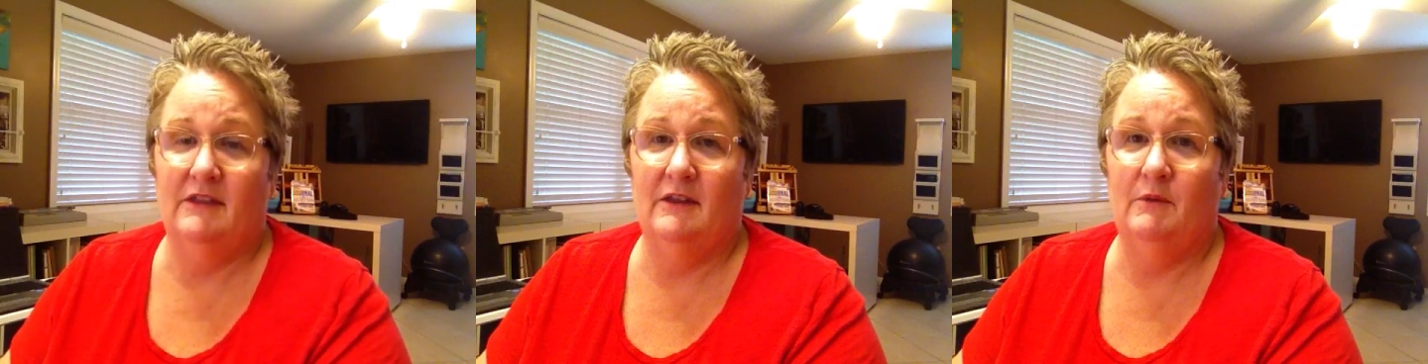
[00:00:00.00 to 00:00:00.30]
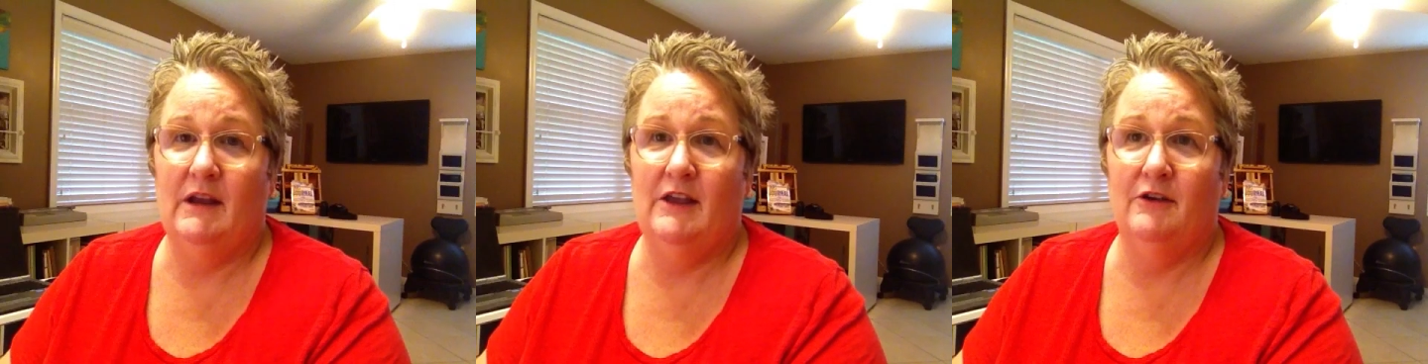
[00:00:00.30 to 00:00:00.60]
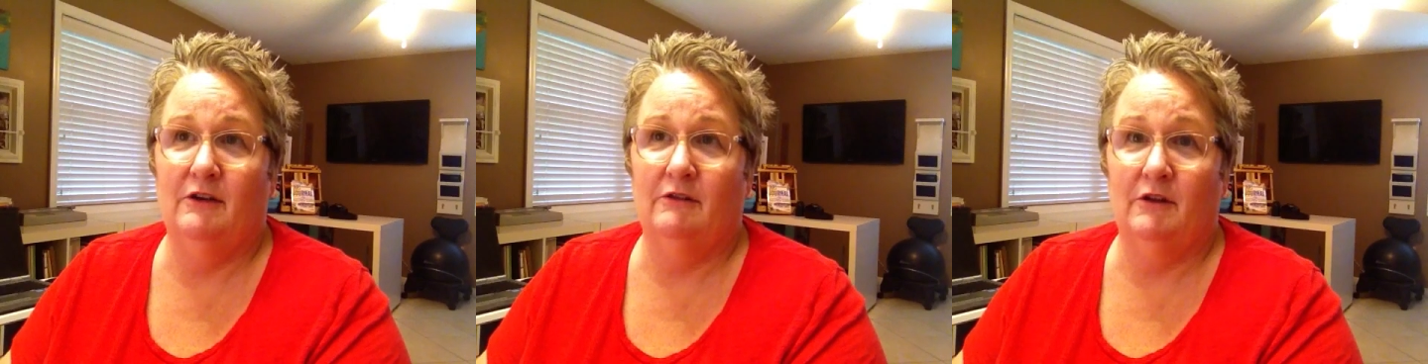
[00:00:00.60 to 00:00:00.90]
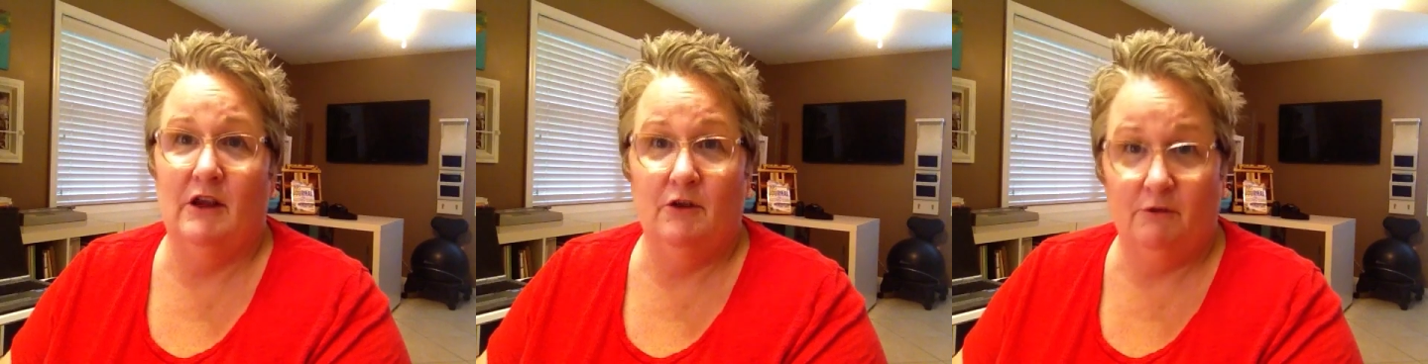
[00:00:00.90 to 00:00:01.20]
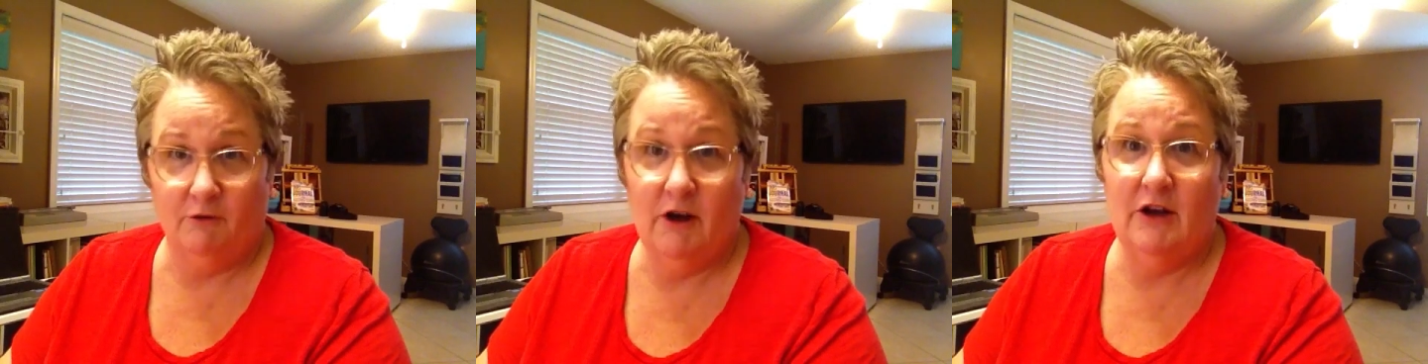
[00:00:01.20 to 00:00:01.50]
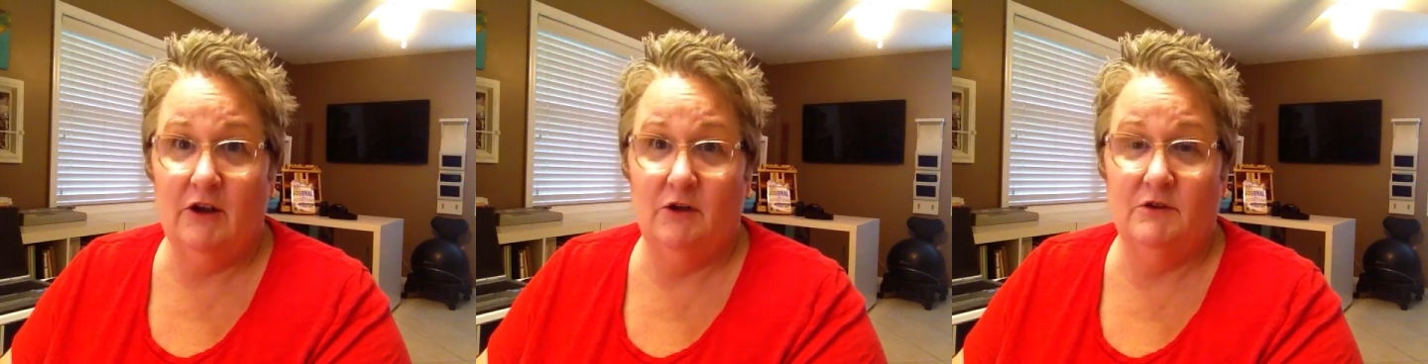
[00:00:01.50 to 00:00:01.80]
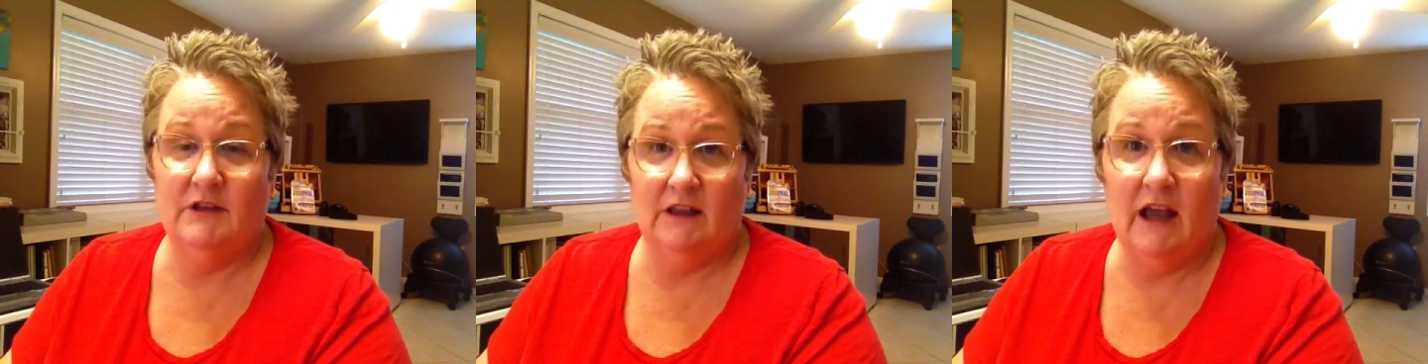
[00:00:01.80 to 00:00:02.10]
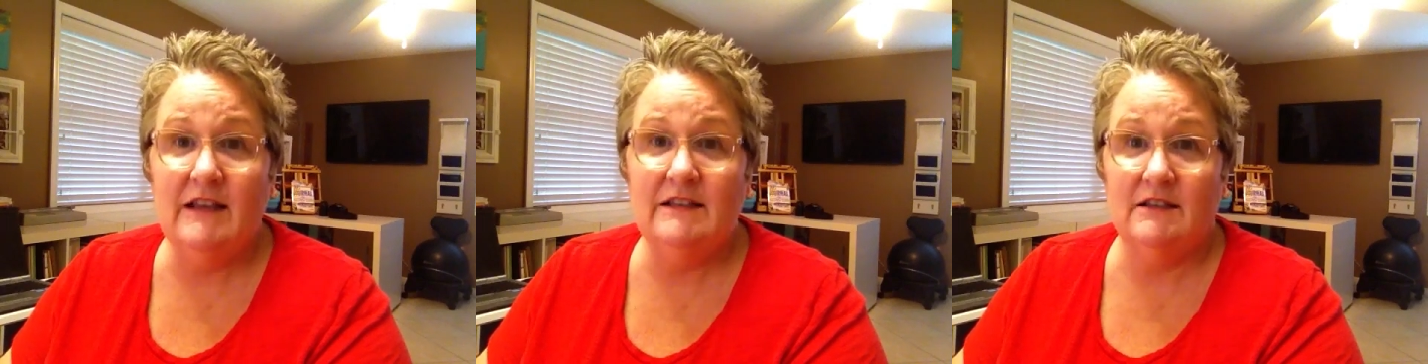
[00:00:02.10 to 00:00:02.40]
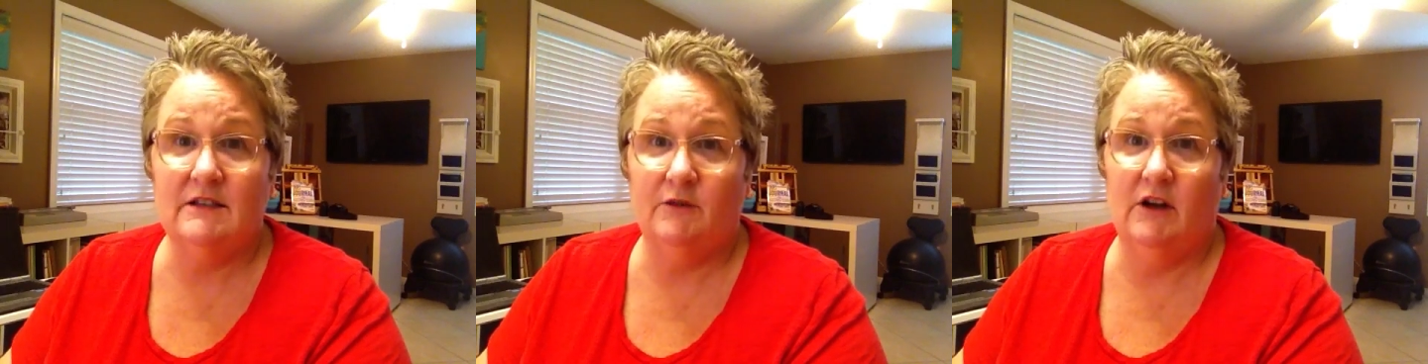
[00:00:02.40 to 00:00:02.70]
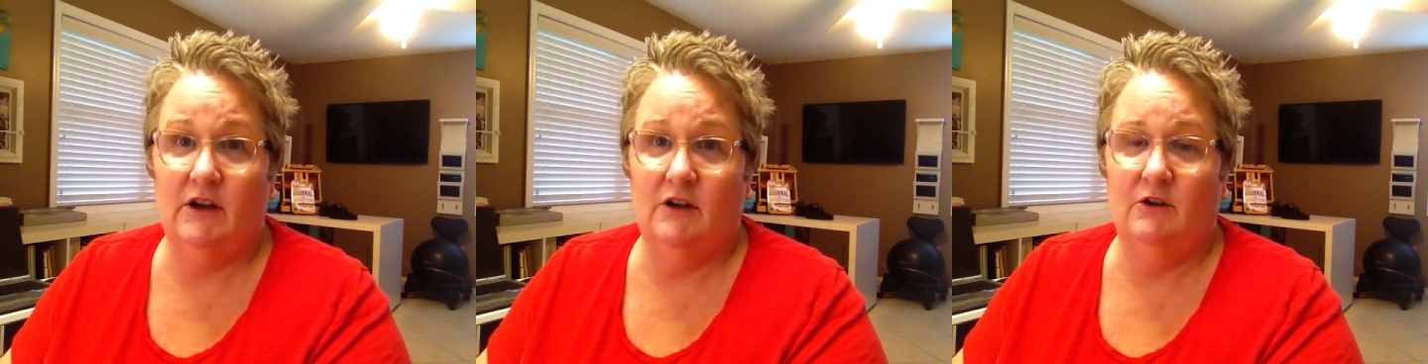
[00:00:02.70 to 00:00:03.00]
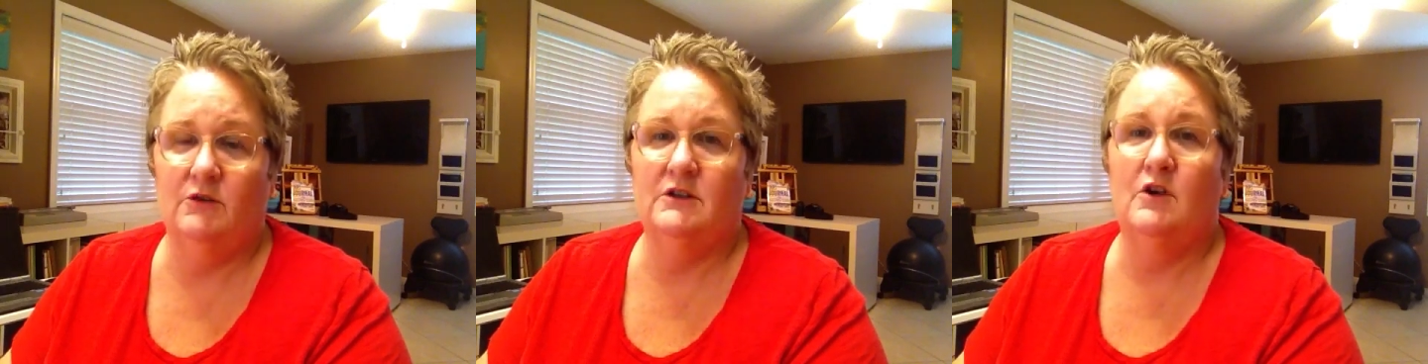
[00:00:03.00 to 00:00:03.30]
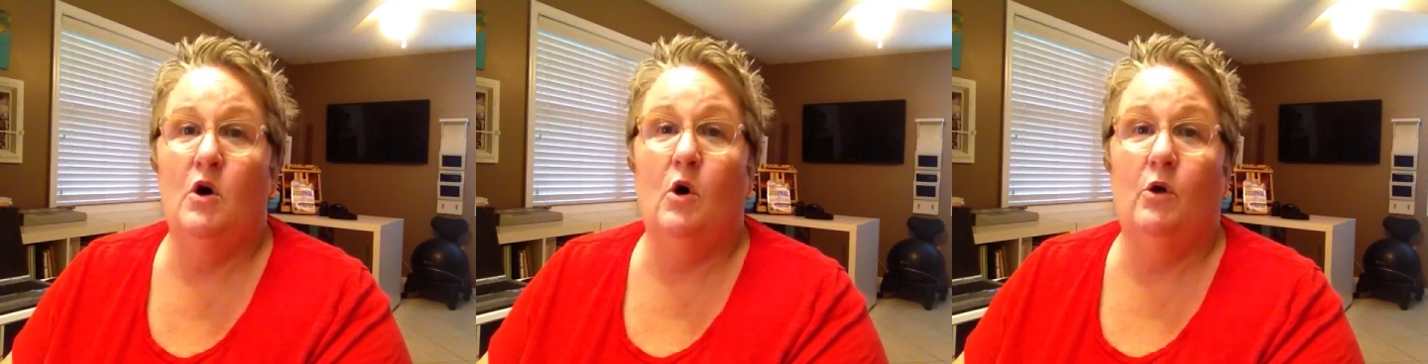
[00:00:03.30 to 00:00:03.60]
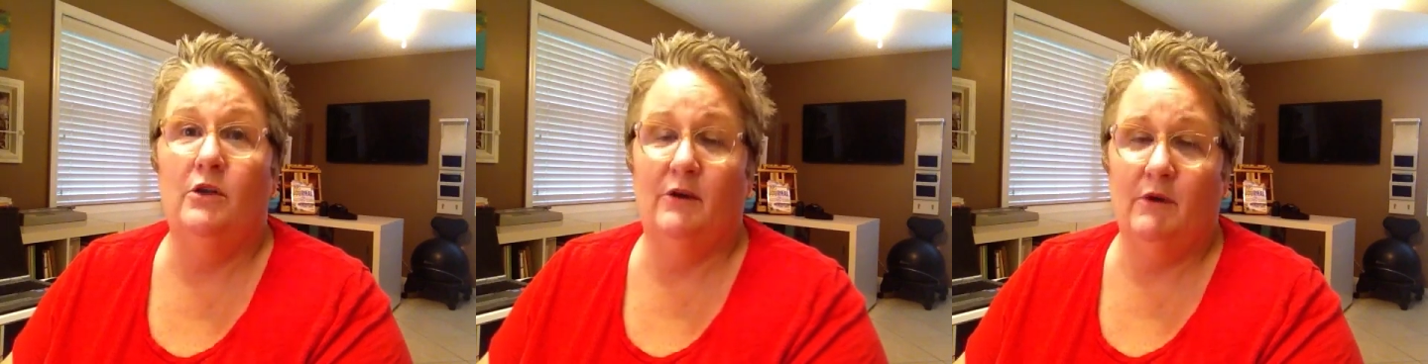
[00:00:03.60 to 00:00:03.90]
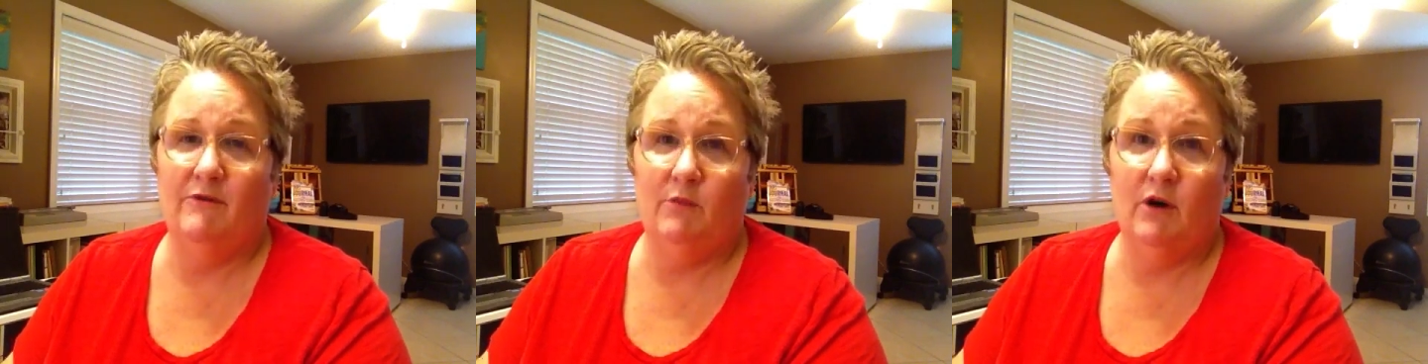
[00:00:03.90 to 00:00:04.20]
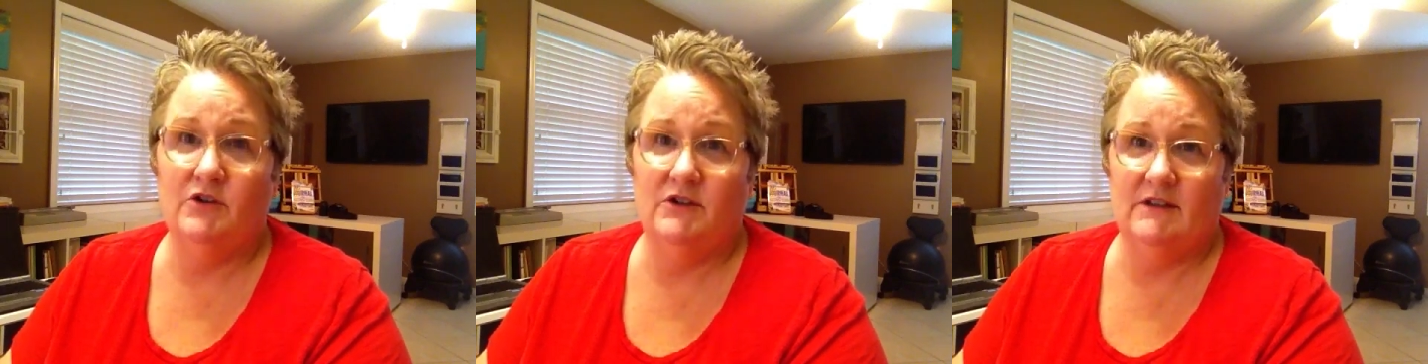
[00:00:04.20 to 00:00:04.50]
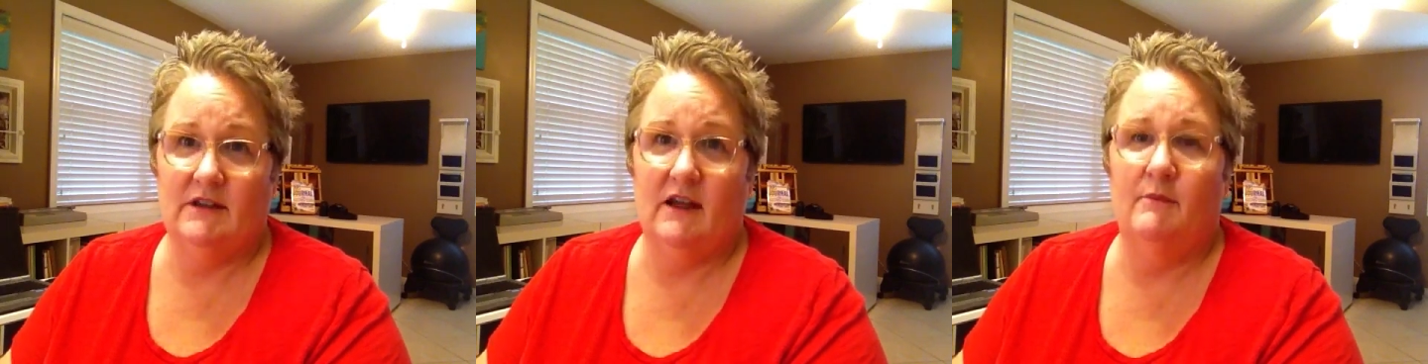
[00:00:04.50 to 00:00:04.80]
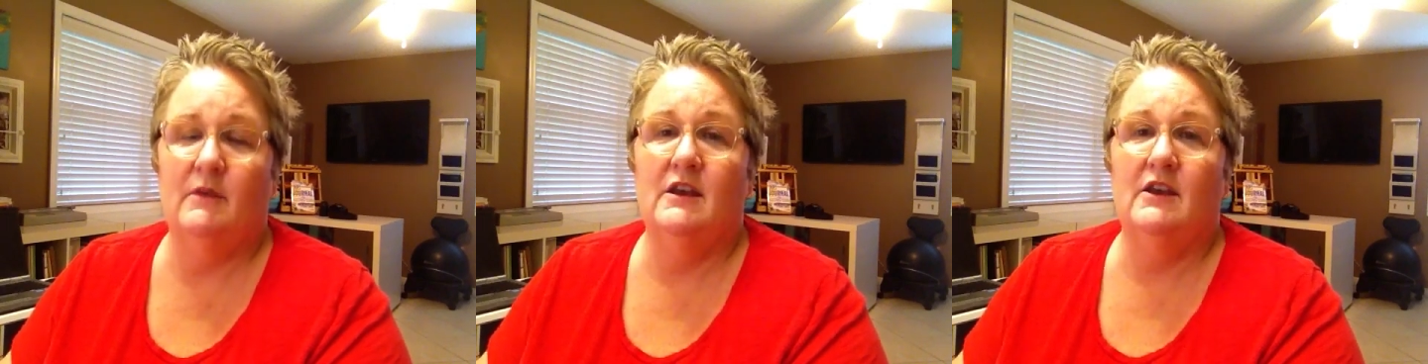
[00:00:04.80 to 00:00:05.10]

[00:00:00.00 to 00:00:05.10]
that they're either free to use and licensed free to use, or that we've purchased them